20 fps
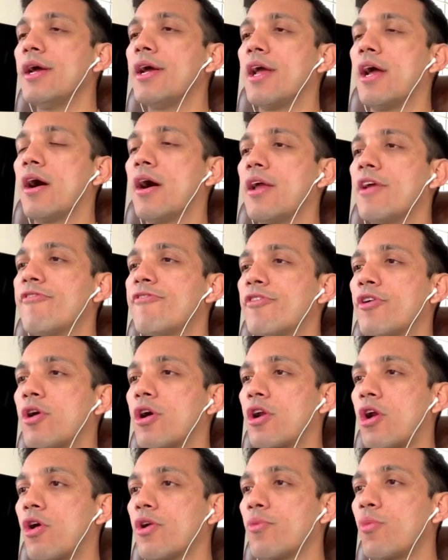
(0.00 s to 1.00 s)
If
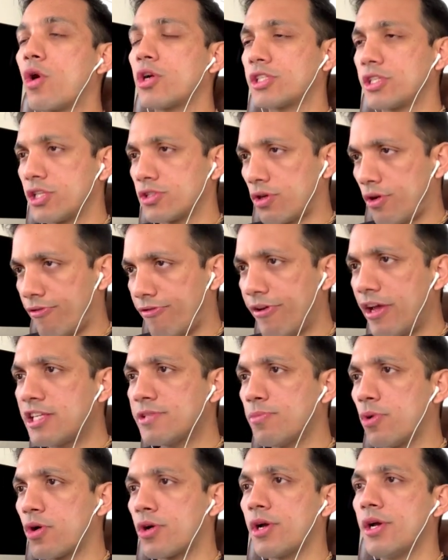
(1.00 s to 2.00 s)
you're watching this on
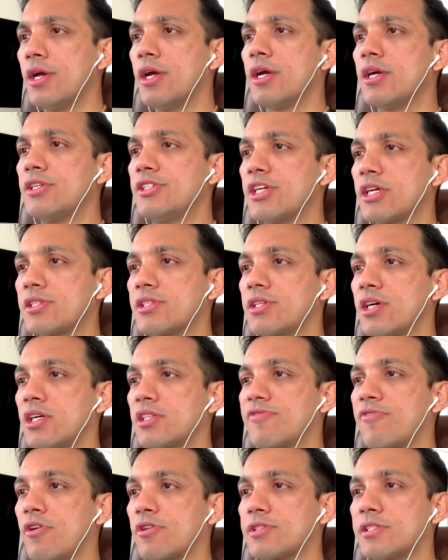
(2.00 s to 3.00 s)
Facebook, just
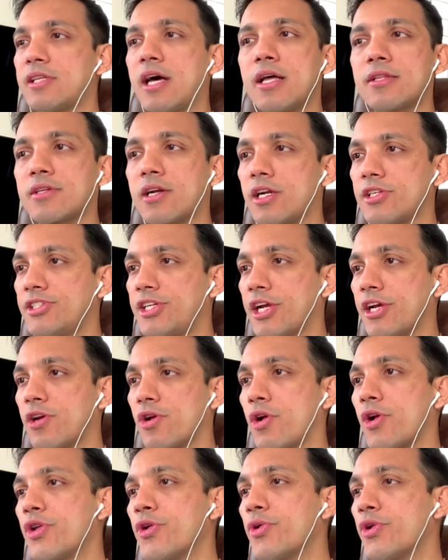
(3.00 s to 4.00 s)
search for Siddharth
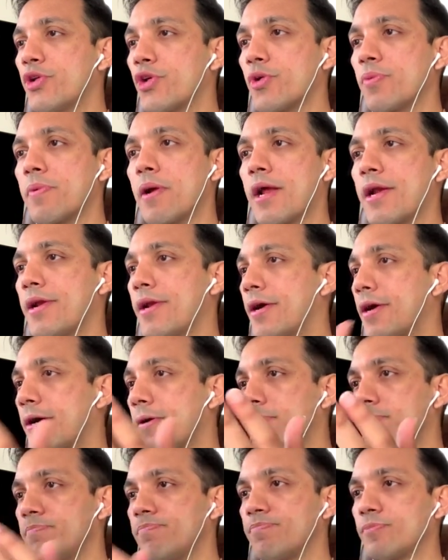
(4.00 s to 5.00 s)
Rajsekar on YouTube
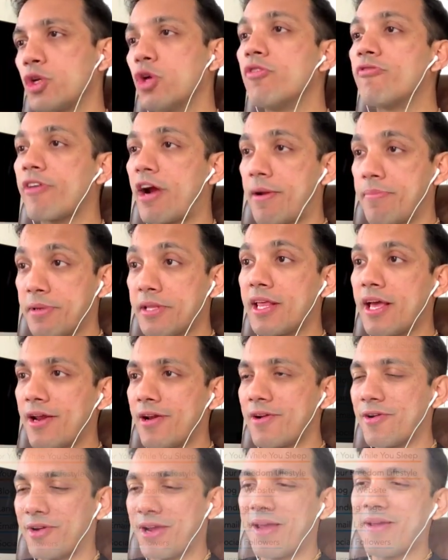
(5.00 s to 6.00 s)
and you'll find me
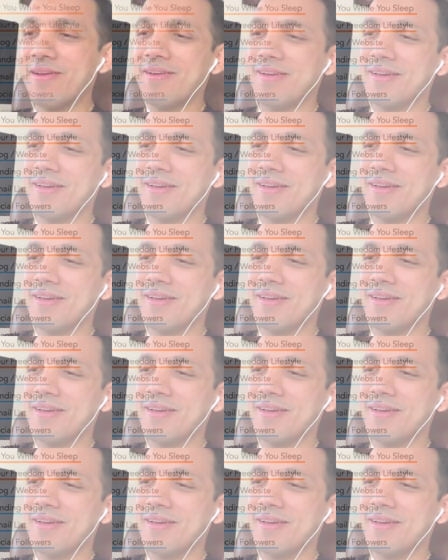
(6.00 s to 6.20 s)
there. Okay.